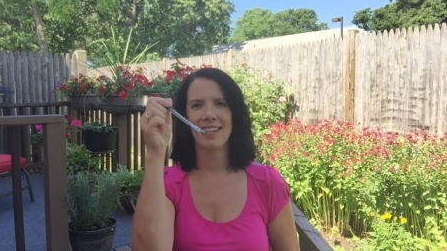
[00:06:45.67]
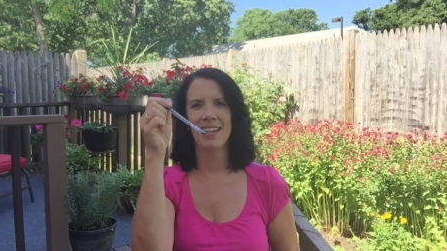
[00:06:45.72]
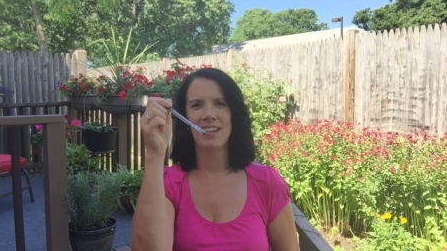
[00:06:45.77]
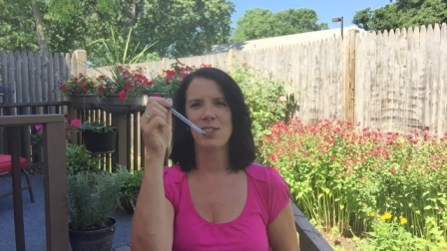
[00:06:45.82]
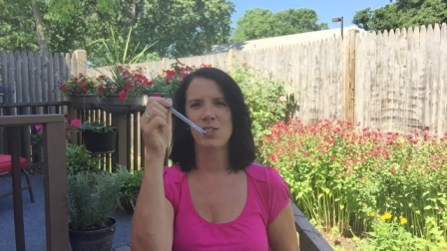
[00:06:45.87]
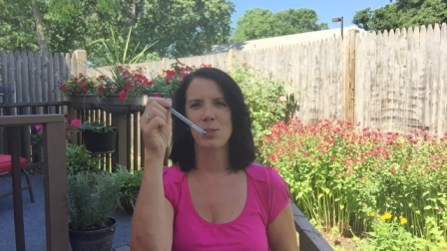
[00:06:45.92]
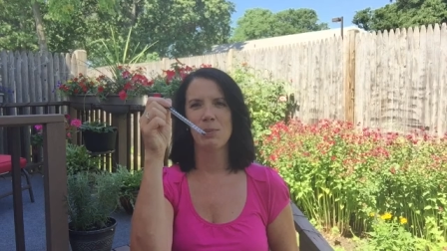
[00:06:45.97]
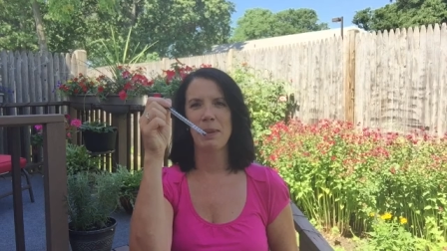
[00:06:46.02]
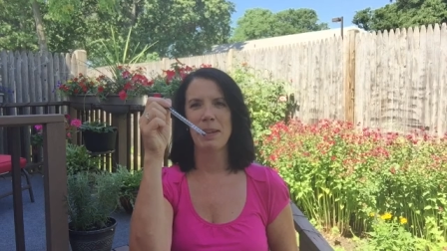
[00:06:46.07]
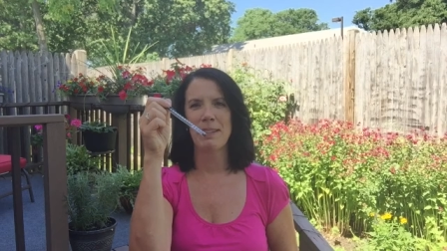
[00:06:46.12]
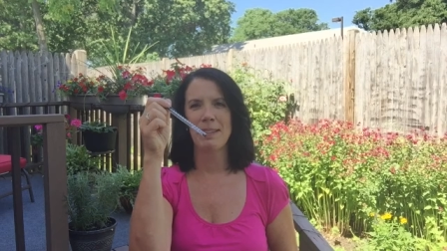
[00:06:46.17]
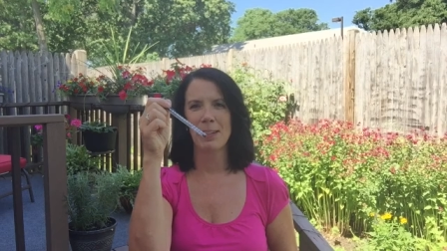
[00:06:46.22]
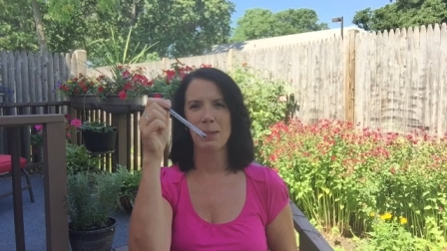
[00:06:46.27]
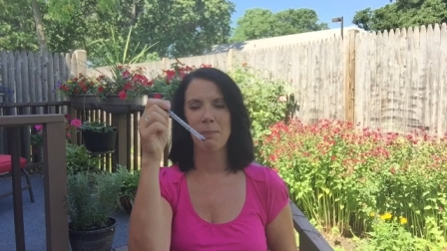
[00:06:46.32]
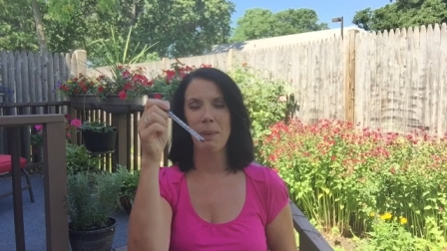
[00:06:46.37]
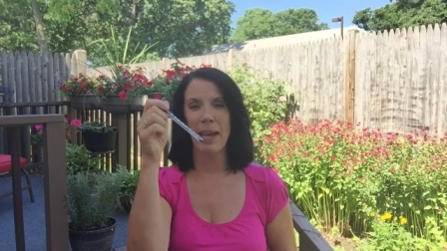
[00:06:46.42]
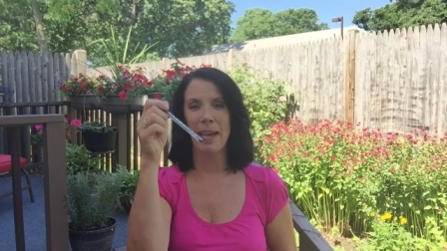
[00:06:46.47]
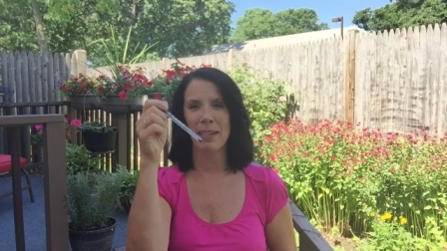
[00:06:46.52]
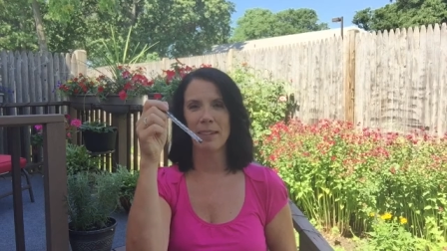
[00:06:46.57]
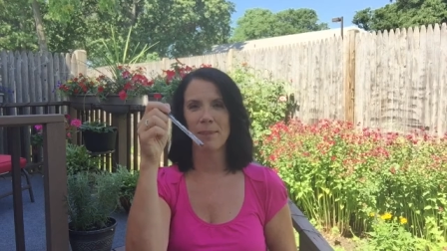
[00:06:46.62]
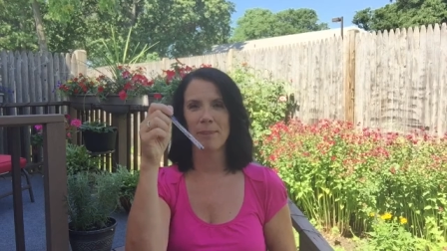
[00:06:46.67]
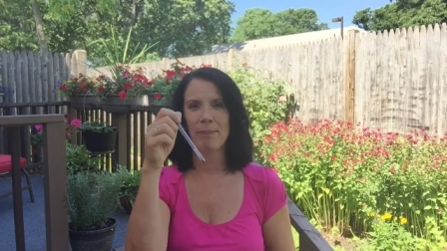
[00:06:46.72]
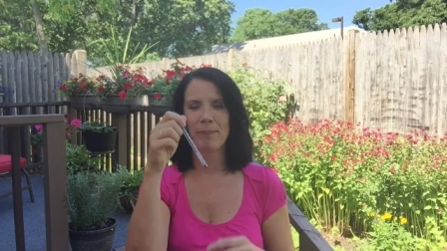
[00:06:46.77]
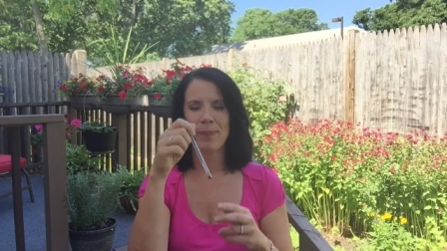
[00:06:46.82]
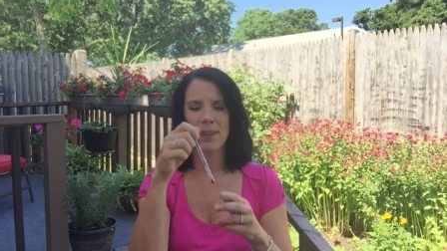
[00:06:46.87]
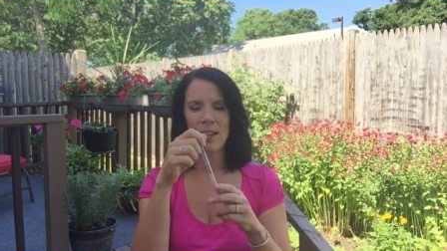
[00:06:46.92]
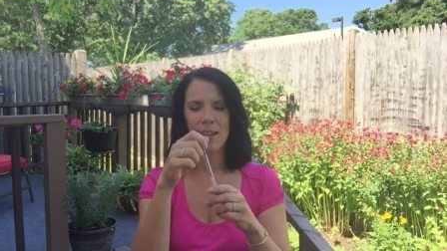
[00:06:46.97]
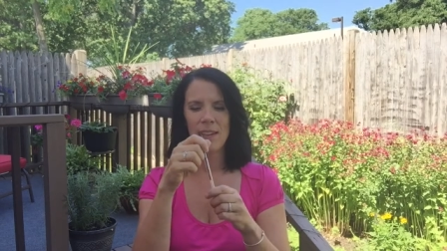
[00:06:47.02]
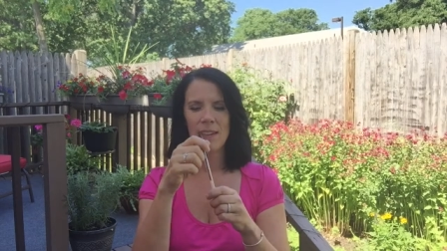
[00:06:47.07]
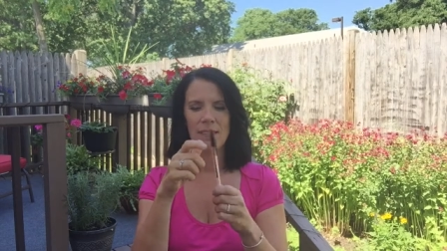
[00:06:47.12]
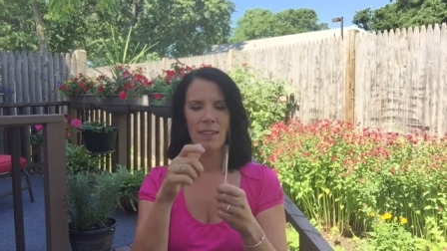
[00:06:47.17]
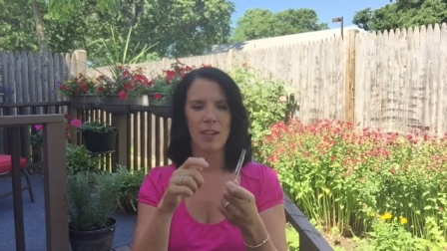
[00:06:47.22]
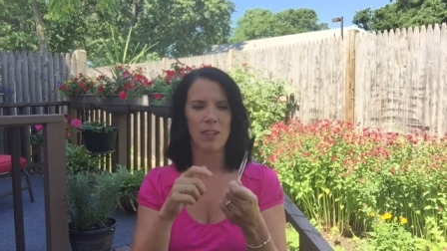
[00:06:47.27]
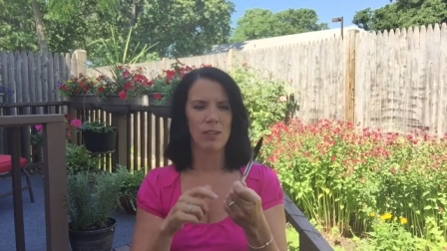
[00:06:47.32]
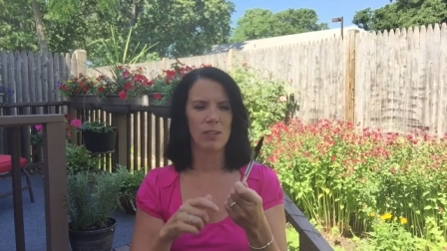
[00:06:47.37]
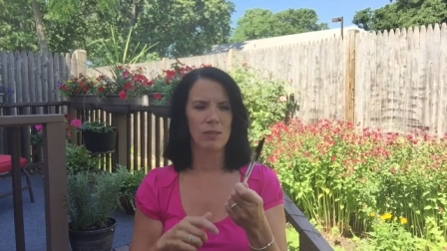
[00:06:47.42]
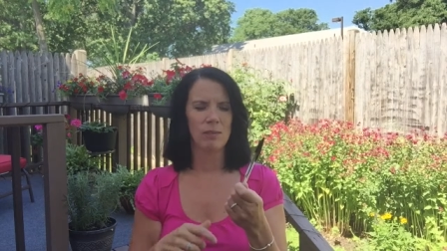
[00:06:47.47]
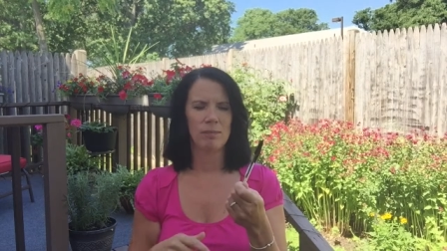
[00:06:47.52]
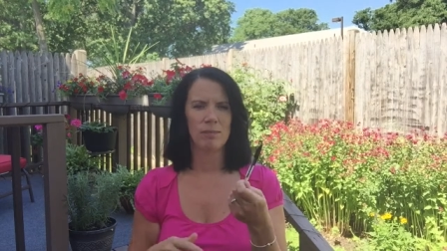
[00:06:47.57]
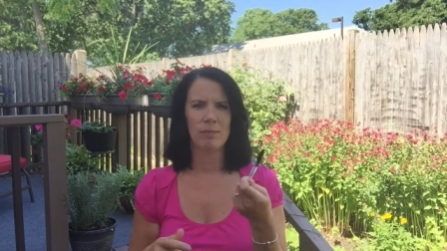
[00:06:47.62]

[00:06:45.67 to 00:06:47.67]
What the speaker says: is your basic pen. So